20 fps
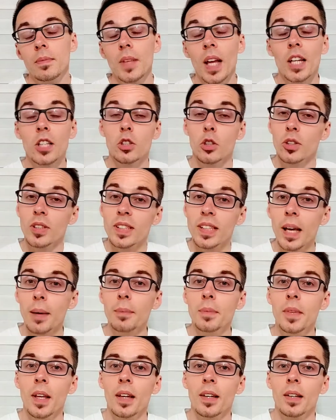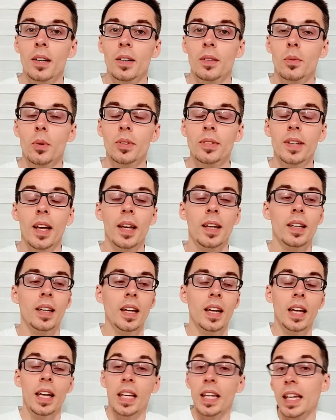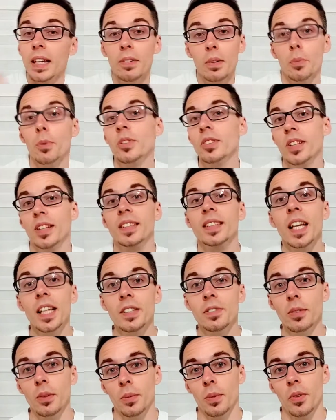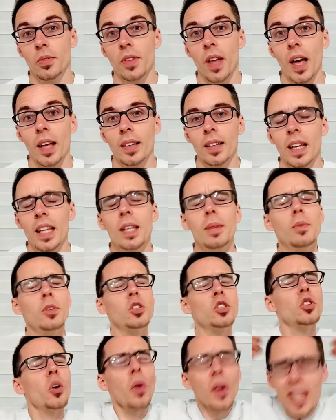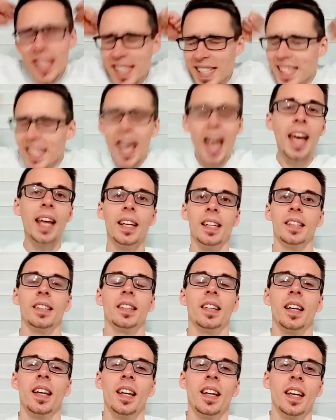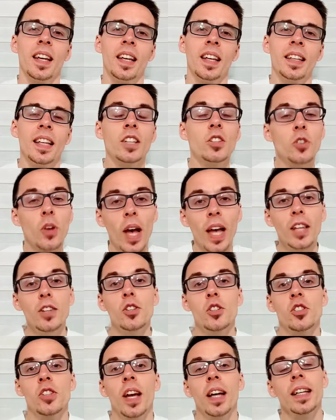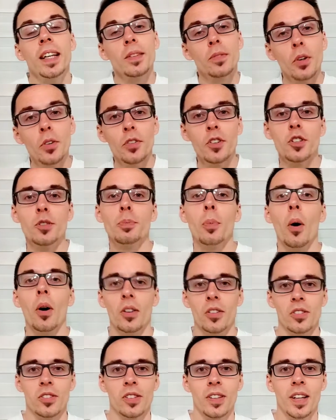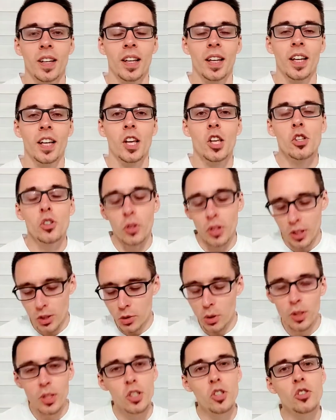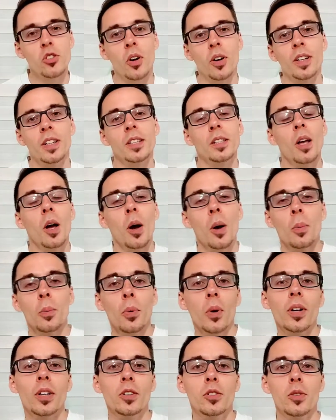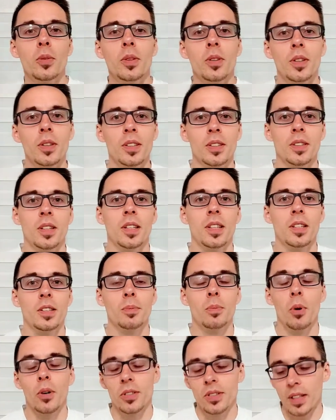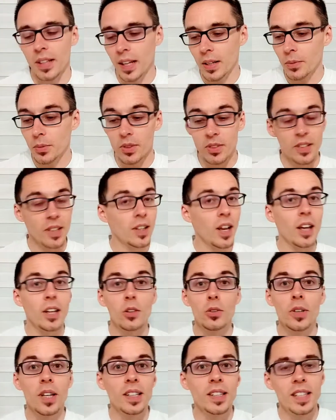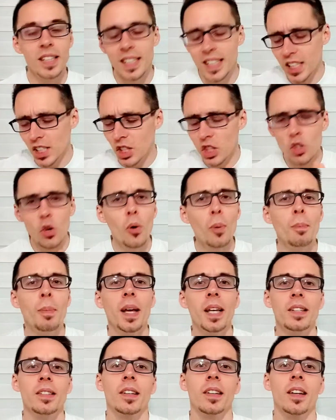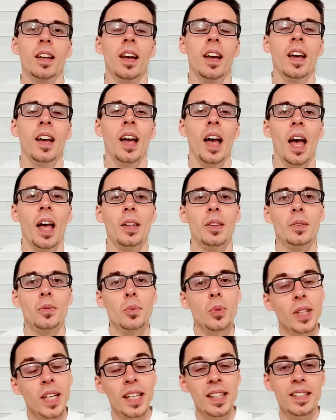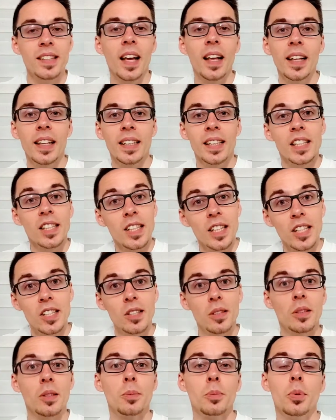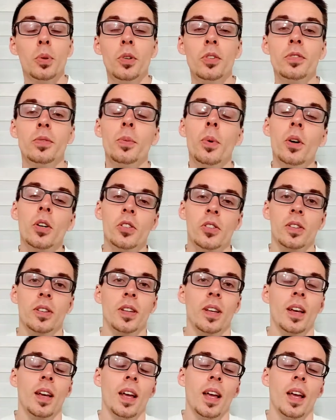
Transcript: And so some, uh, one day he even was successful with that. And he was so excited he had to share that with his boss. So he took his socket brought it to his, his boss, and like he was like, "Hey, look at this! This is so amazing, and we can sell it. It's an improved version."